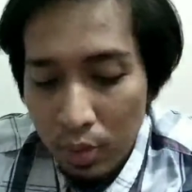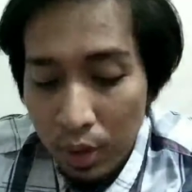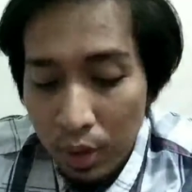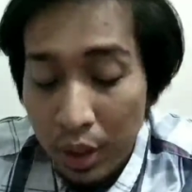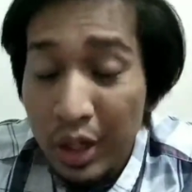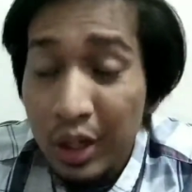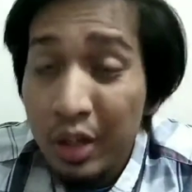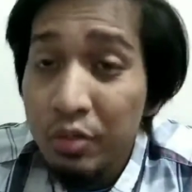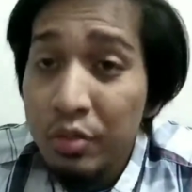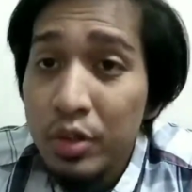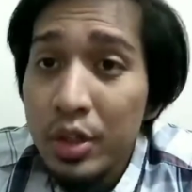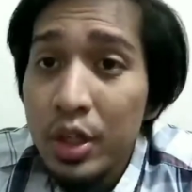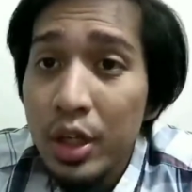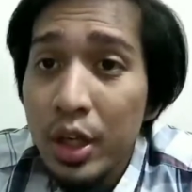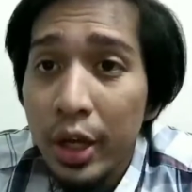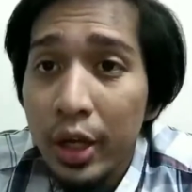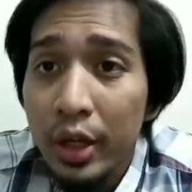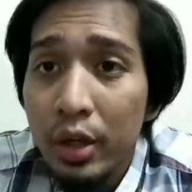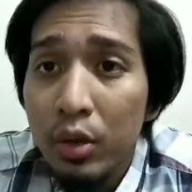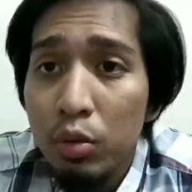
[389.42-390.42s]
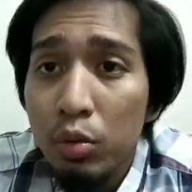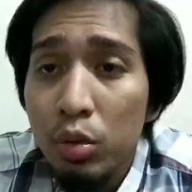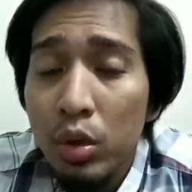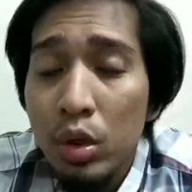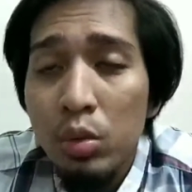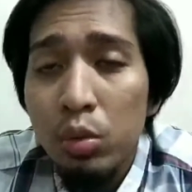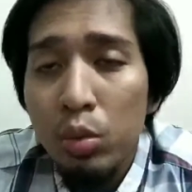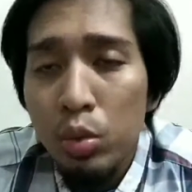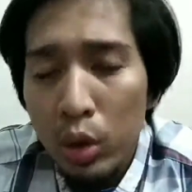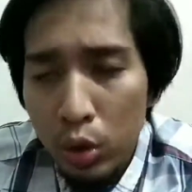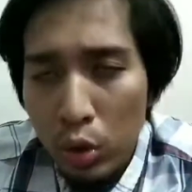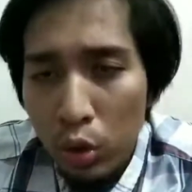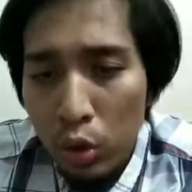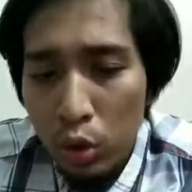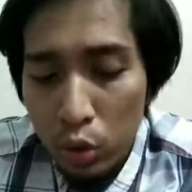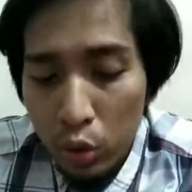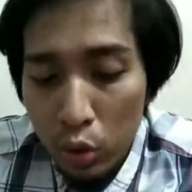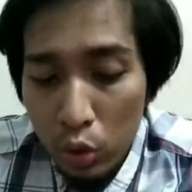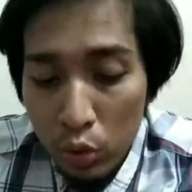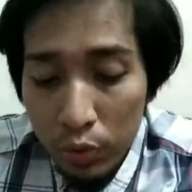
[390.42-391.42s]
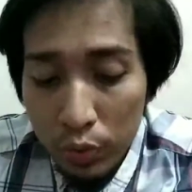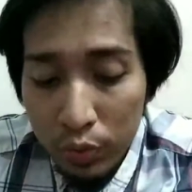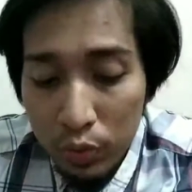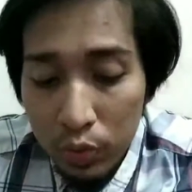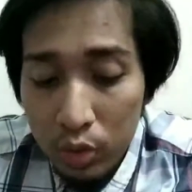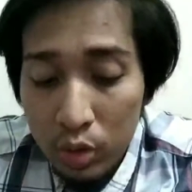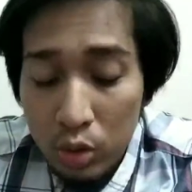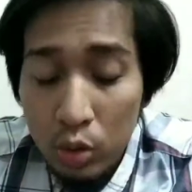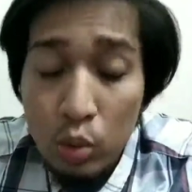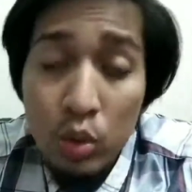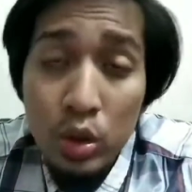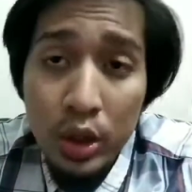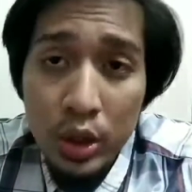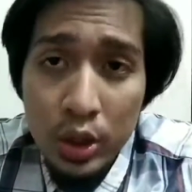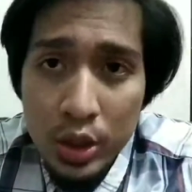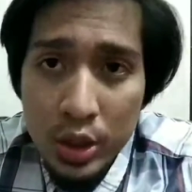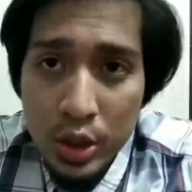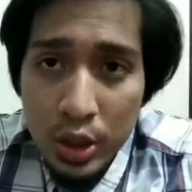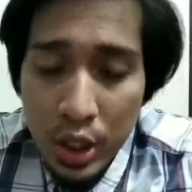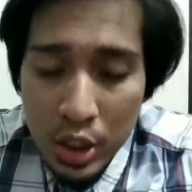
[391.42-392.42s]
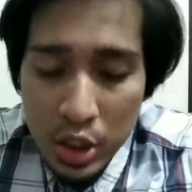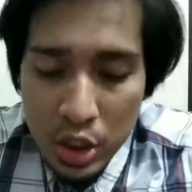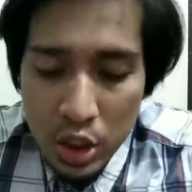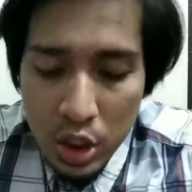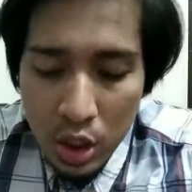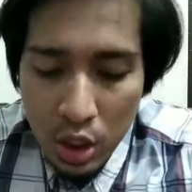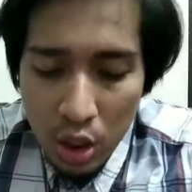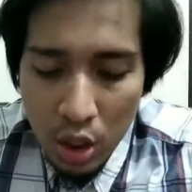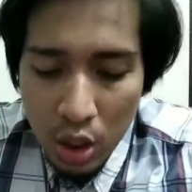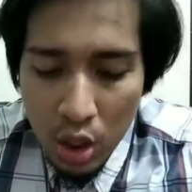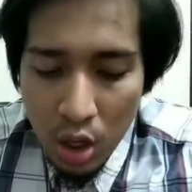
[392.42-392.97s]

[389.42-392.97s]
And after that, we will go through to the discussion.